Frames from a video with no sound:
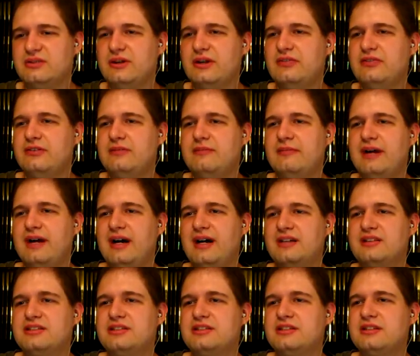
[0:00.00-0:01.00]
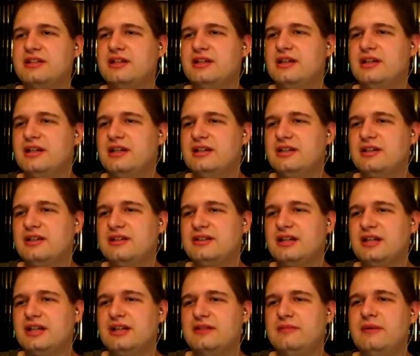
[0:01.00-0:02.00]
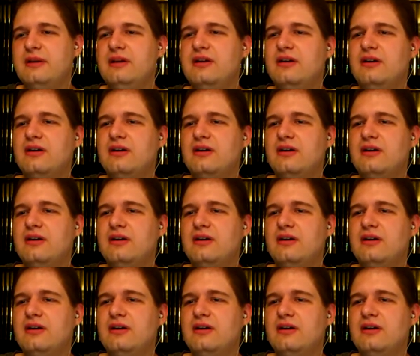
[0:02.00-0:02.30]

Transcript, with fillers: away from max. So that's not going to be